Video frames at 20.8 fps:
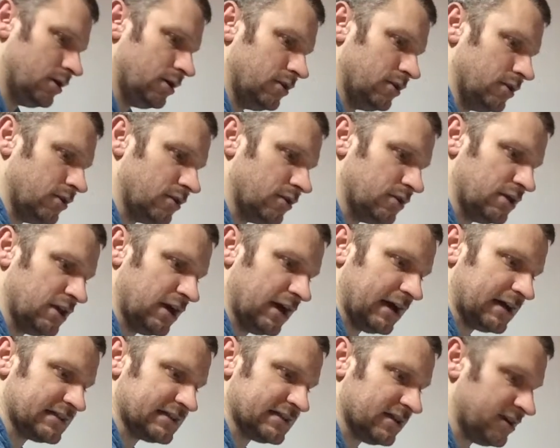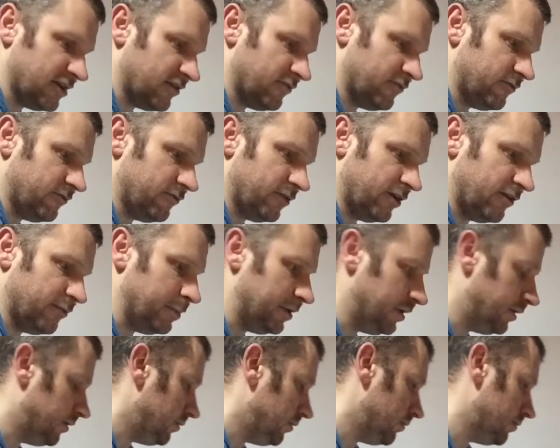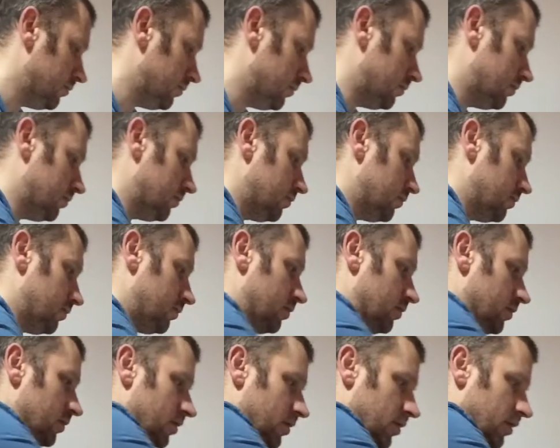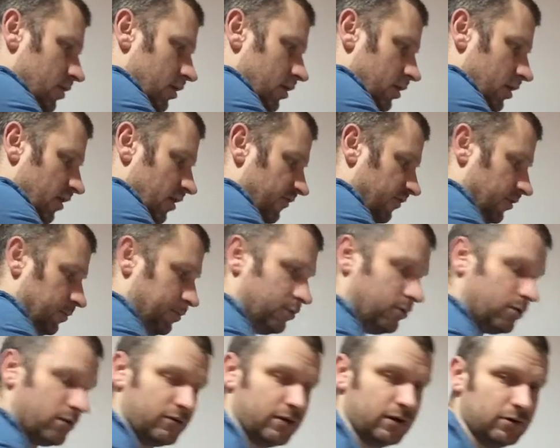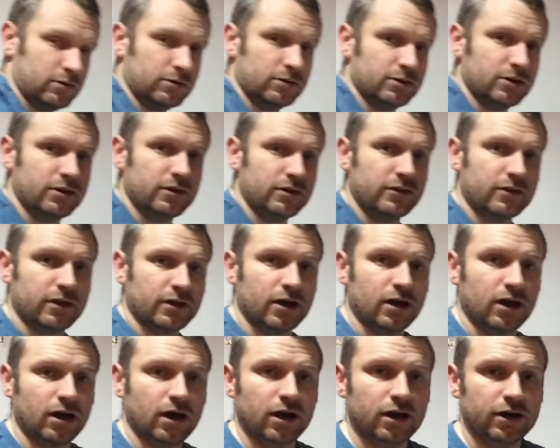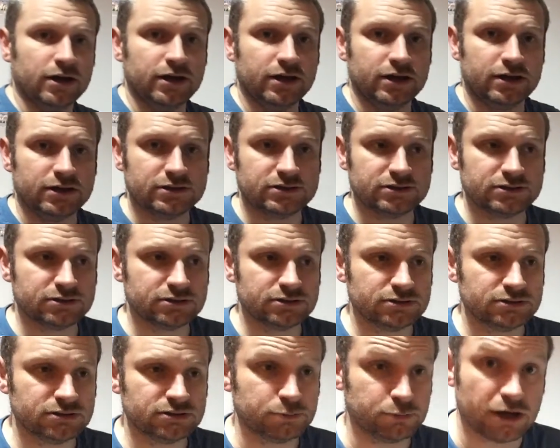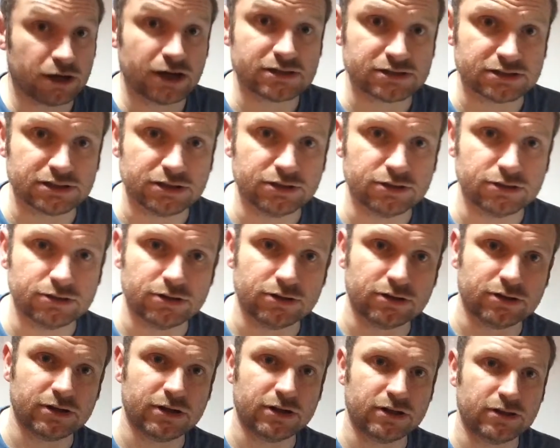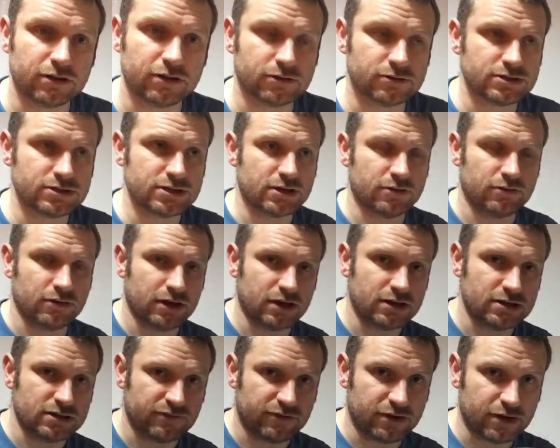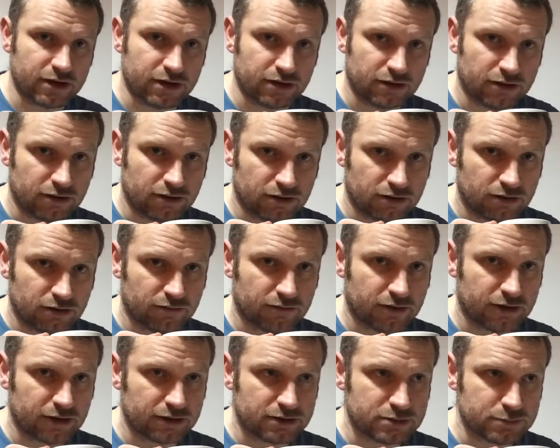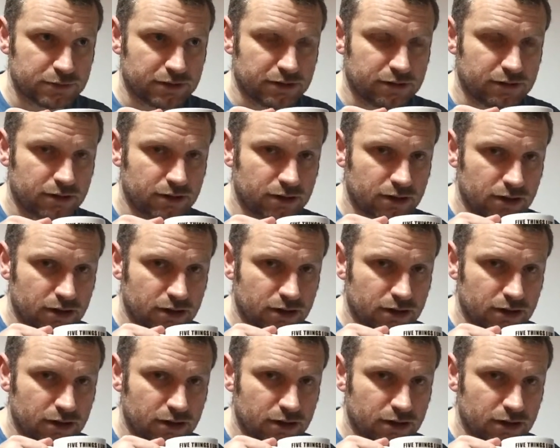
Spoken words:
Other than that, I've been having a poke around underneath the car, and it is surprisingly good underneath, considering the age of it and the fact it's been